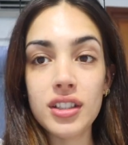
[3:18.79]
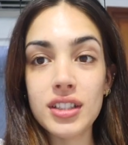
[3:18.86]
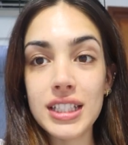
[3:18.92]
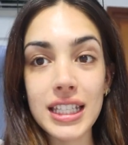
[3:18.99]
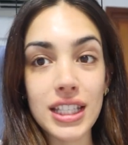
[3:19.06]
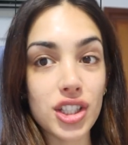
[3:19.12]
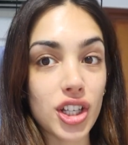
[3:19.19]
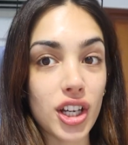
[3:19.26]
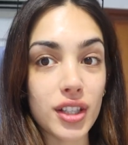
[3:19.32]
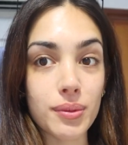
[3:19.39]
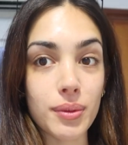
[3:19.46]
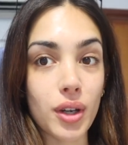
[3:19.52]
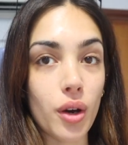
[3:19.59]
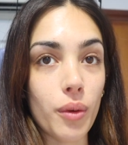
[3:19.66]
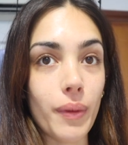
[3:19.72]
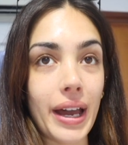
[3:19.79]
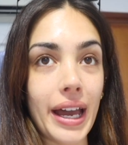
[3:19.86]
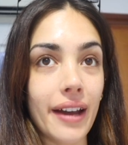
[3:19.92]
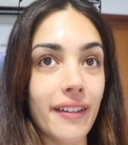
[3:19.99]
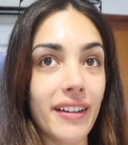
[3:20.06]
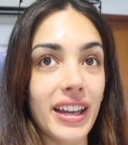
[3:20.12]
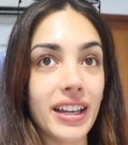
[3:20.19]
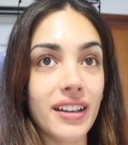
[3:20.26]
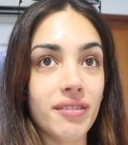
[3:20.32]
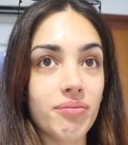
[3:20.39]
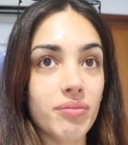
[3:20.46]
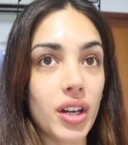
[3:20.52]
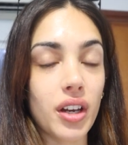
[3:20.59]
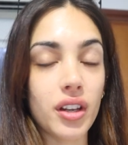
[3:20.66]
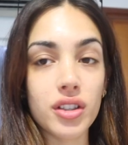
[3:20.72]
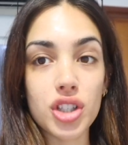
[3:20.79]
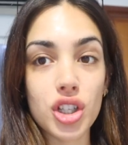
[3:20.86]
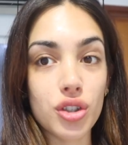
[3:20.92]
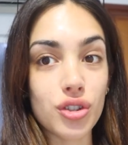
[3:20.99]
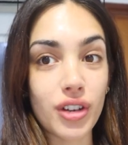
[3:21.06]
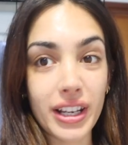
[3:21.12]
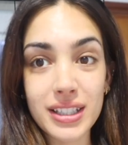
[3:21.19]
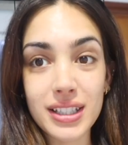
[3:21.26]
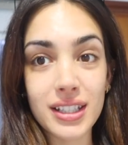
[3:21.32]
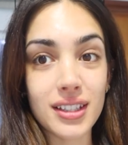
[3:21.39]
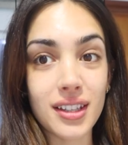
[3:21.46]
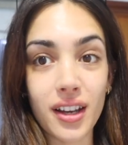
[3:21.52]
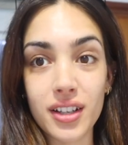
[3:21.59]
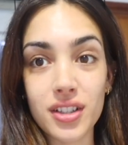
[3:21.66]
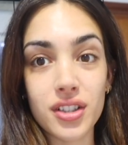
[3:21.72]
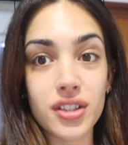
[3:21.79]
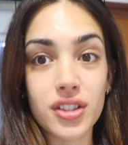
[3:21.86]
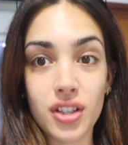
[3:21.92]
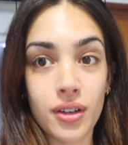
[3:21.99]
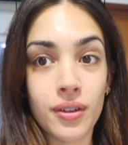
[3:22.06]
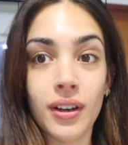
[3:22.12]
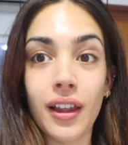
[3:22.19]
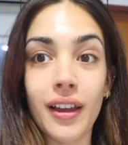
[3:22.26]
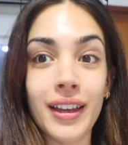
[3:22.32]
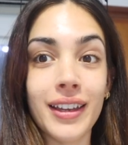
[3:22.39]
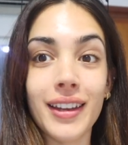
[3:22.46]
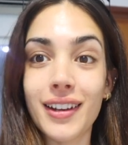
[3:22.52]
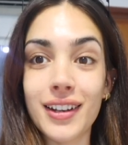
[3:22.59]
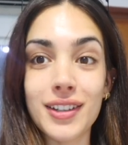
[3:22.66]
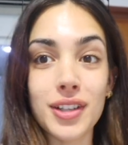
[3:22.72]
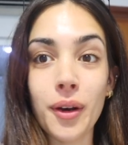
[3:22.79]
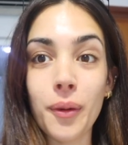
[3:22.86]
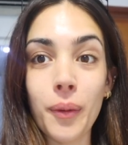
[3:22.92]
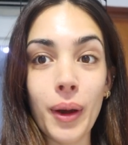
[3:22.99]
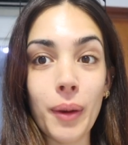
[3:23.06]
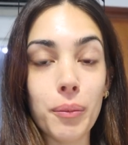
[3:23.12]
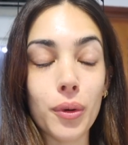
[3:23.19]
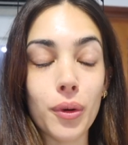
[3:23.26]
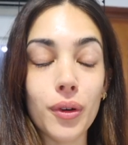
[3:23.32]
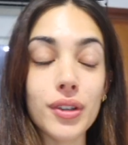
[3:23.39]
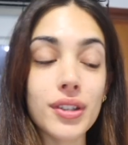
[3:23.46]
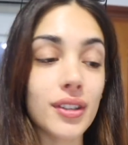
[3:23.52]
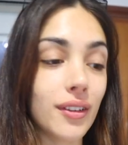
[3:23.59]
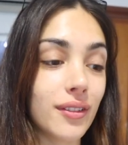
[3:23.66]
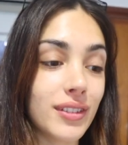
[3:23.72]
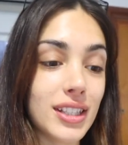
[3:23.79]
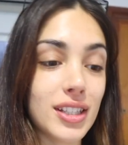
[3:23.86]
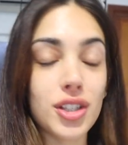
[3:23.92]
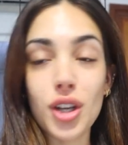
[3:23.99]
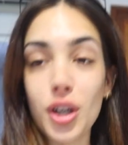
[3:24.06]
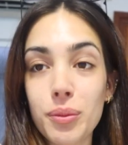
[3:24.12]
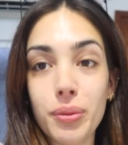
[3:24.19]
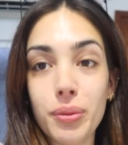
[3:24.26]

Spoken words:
t-shirts we're not wearing, 2 dresses that I just don't like and I don't know why I brought, so it's no